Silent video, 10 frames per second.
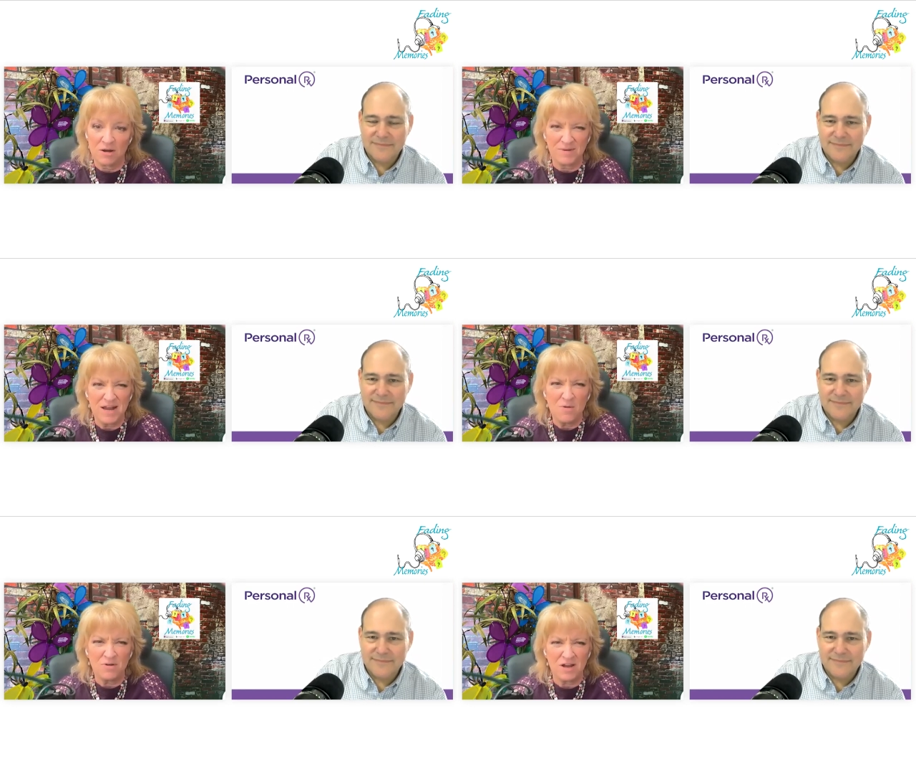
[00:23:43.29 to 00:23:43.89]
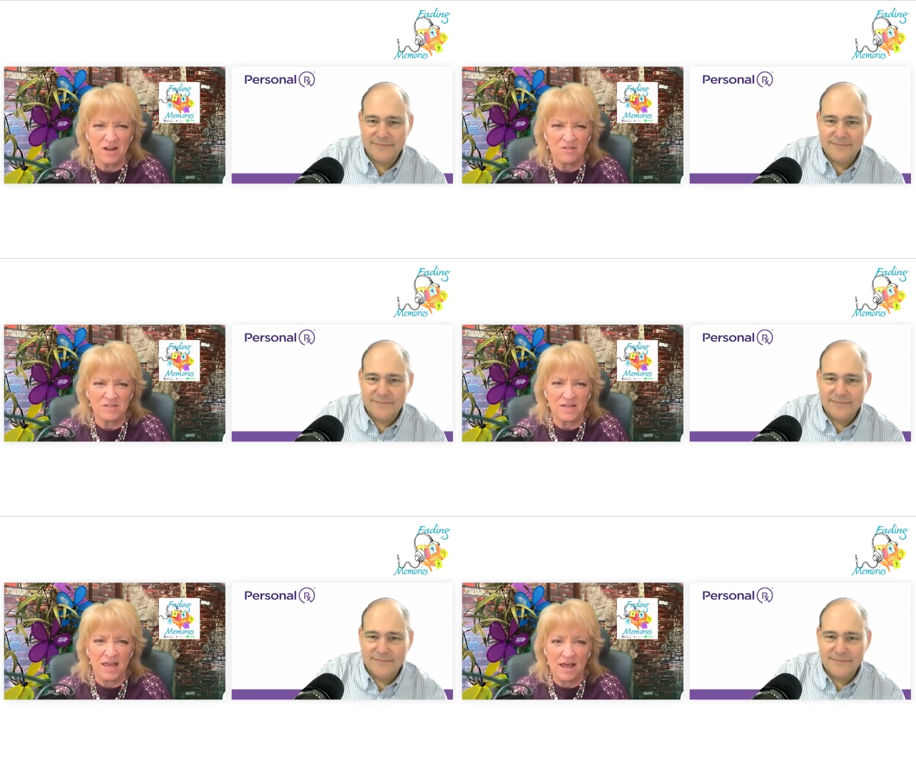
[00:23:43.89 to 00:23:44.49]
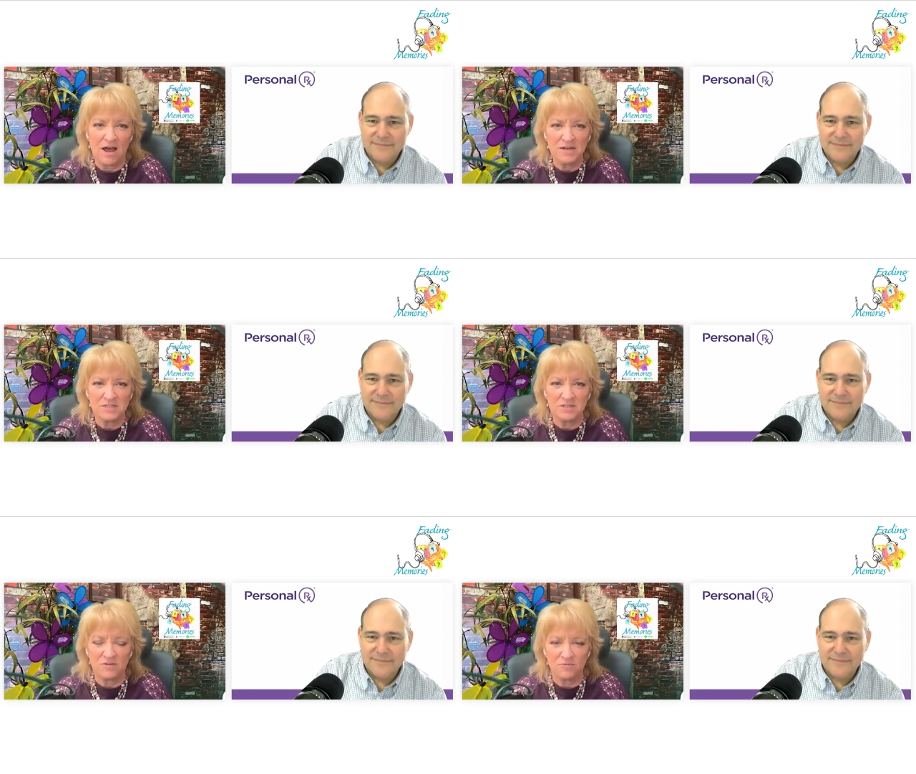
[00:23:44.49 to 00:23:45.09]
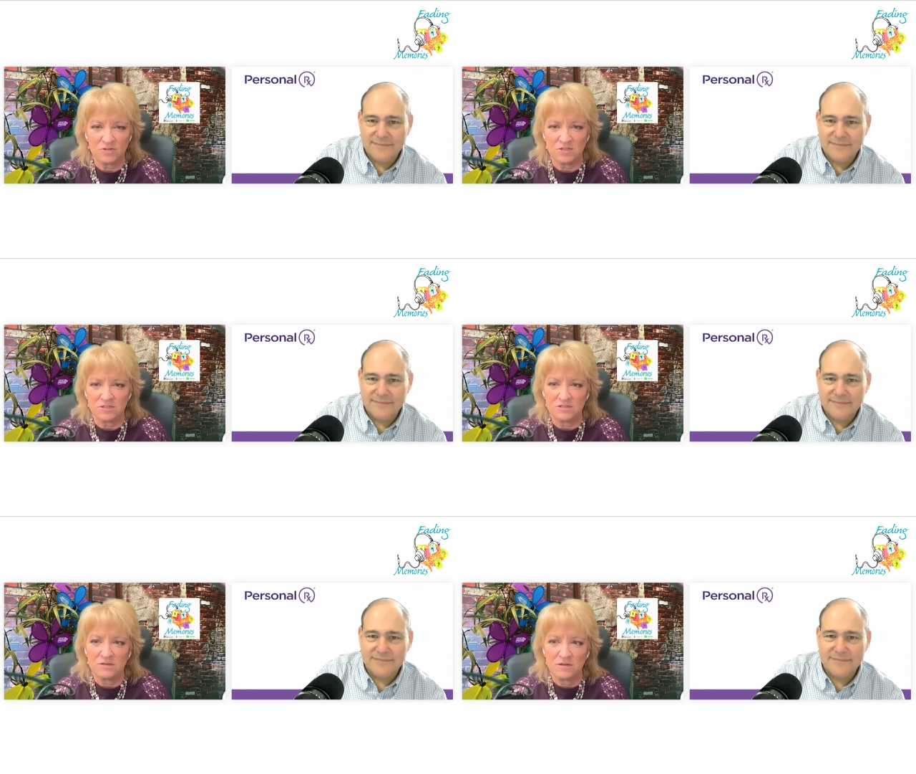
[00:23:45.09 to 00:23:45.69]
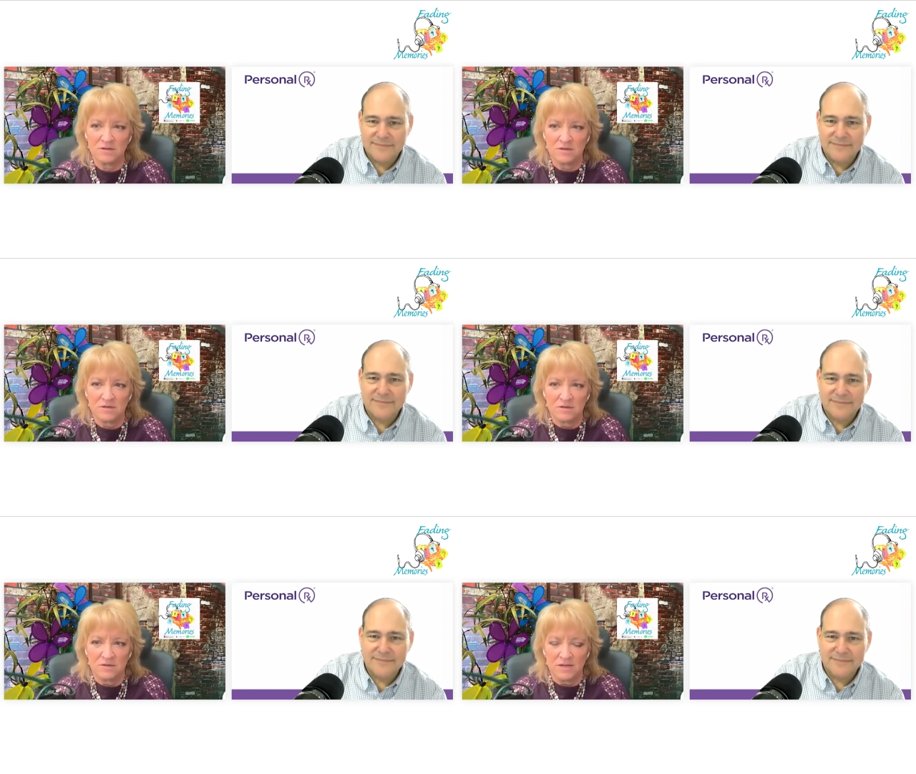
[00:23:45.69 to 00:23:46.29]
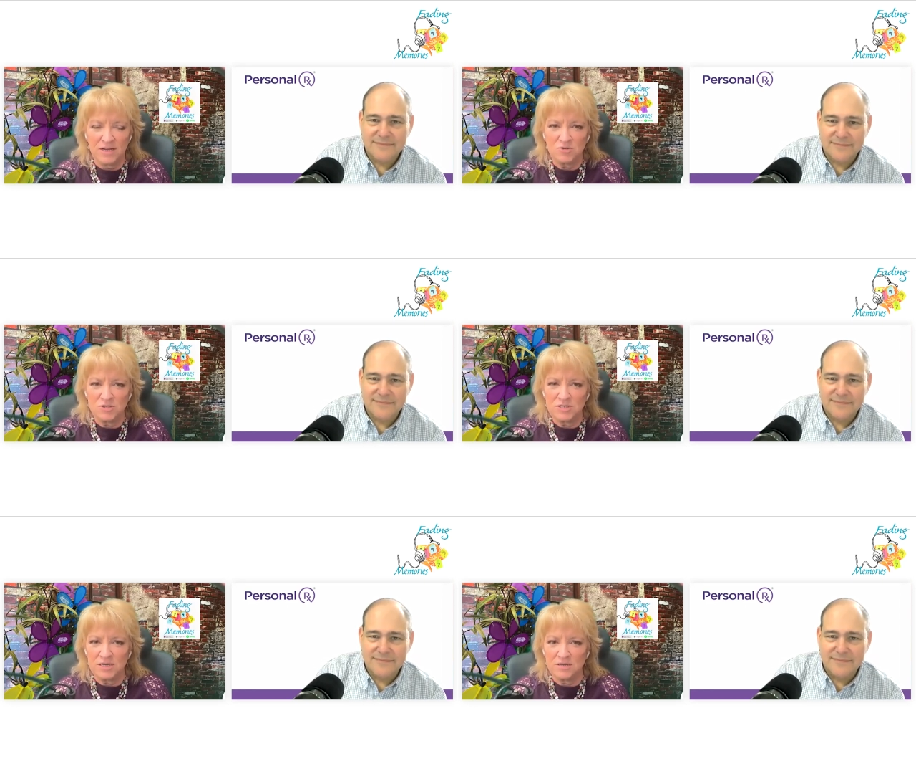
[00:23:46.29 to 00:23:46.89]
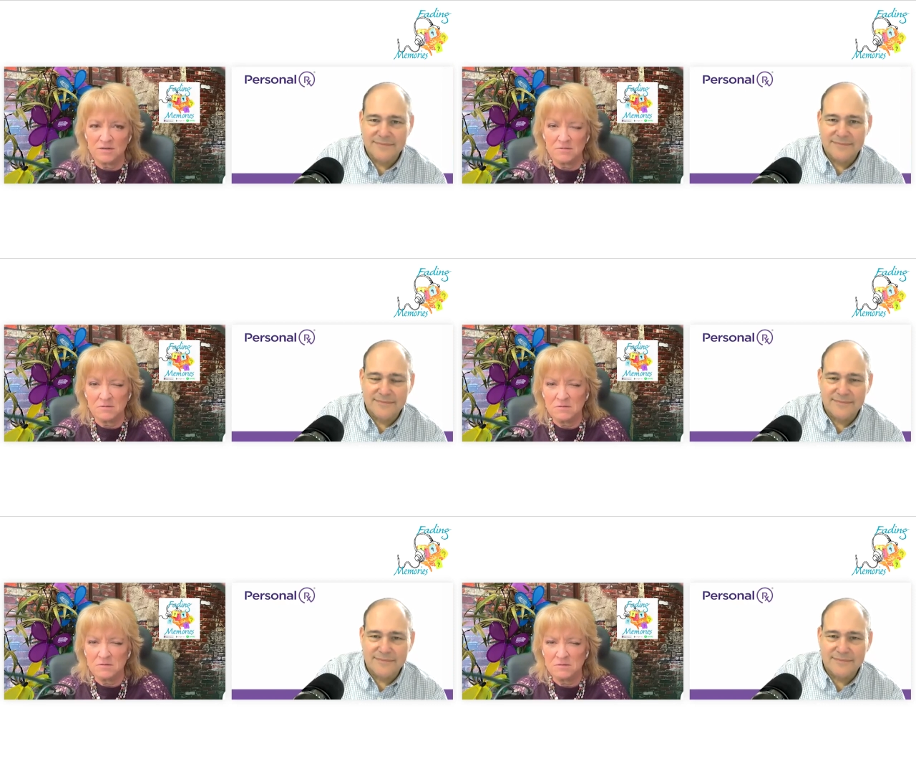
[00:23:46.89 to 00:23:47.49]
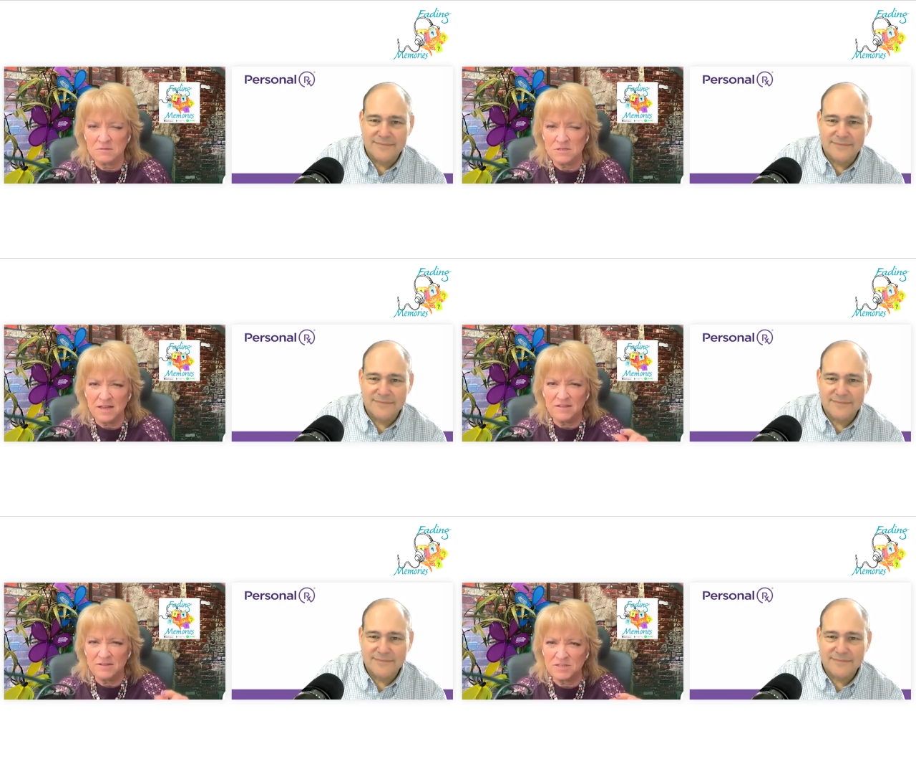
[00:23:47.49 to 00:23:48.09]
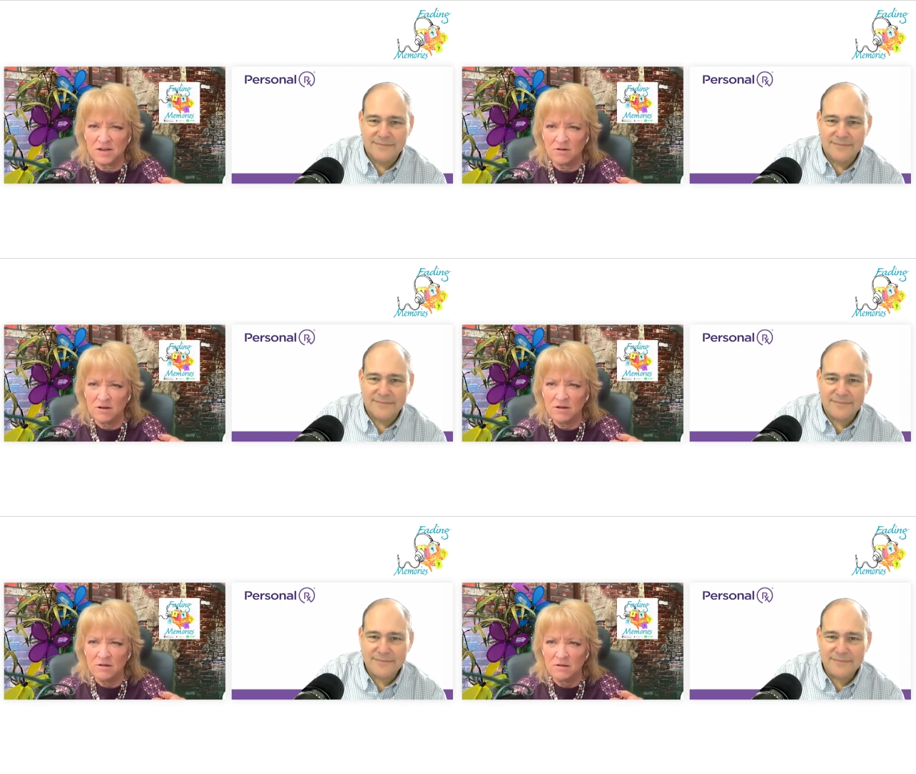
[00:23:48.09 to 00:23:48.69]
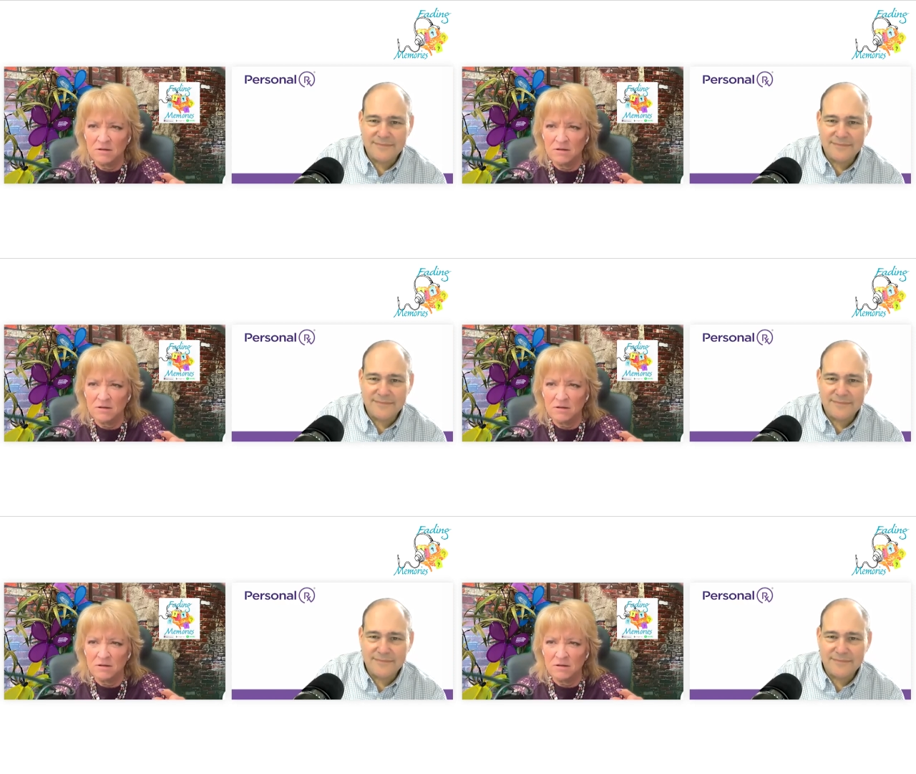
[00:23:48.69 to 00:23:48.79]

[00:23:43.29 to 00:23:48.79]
Speaker 1: I mean, now we've got all this AI stuff, which is interesting and slightly scary